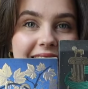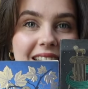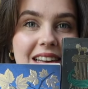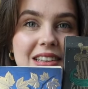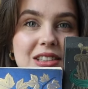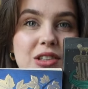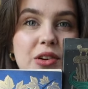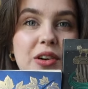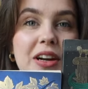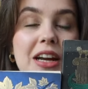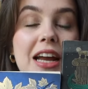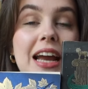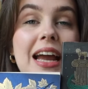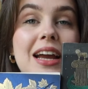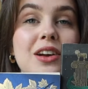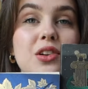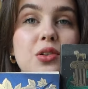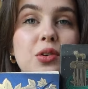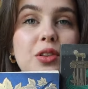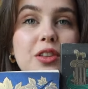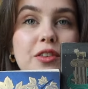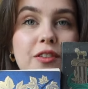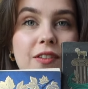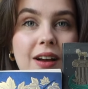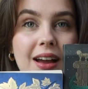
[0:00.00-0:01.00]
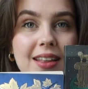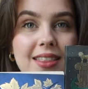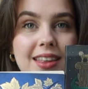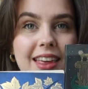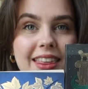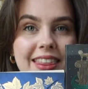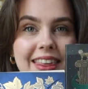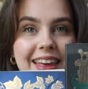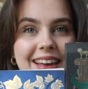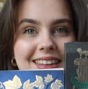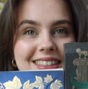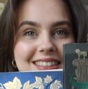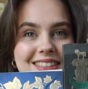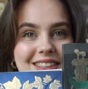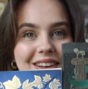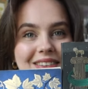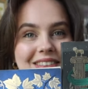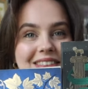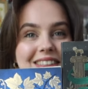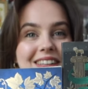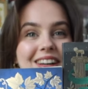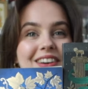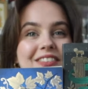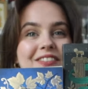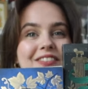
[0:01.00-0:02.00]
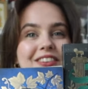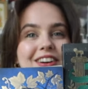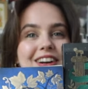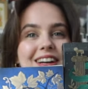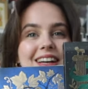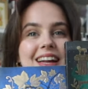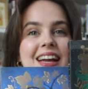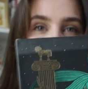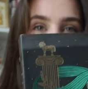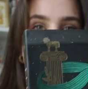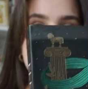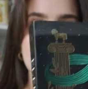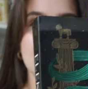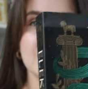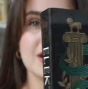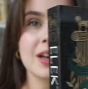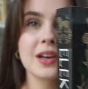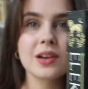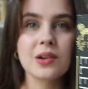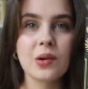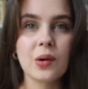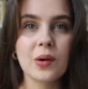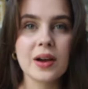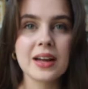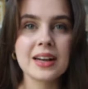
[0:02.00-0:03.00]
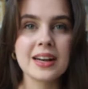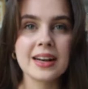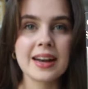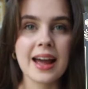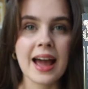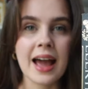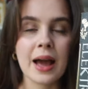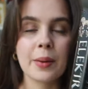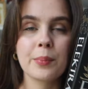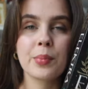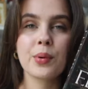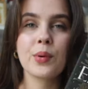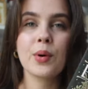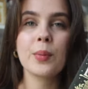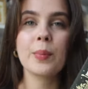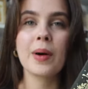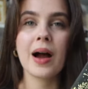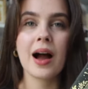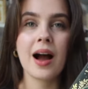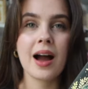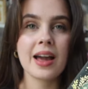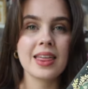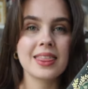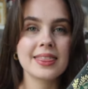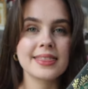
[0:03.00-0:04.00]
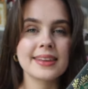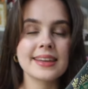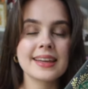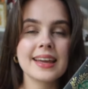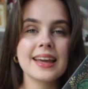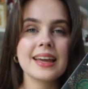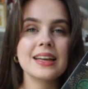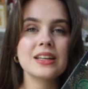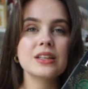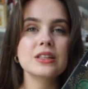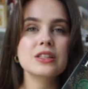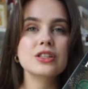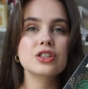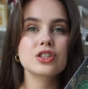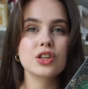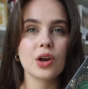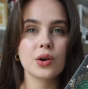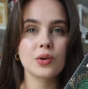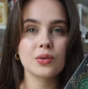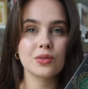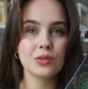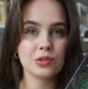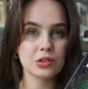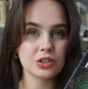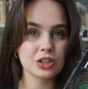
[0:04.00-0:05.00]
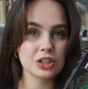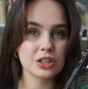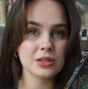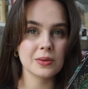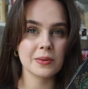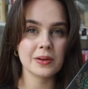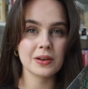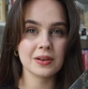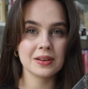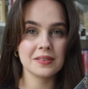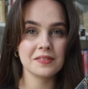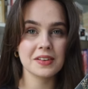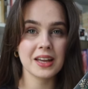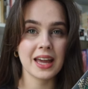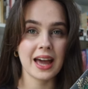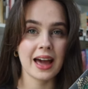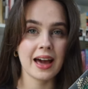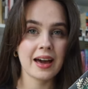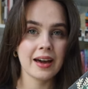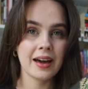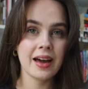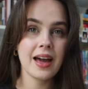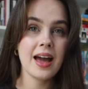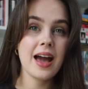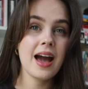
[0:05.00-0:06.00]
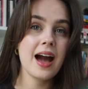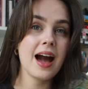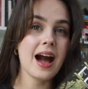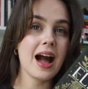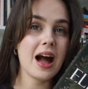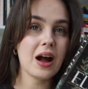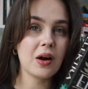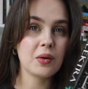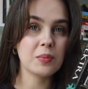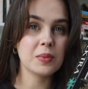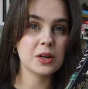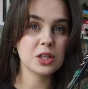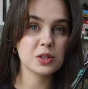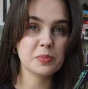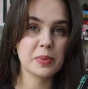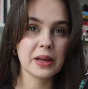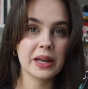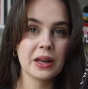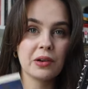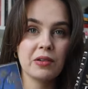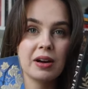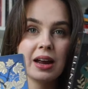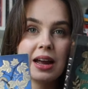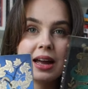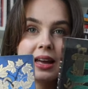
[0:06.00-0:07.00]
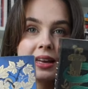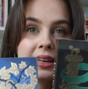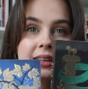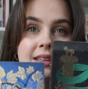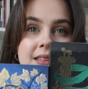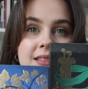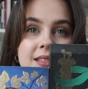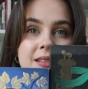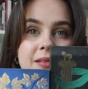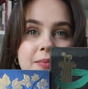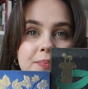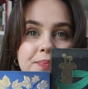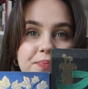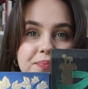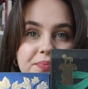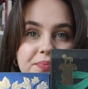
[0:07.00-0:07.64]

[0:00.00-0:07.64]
Sorry, ignore the fact that they're so different. This one I got in an airport, but I think it is so gorgeous, so I don't even care how much bigger it is.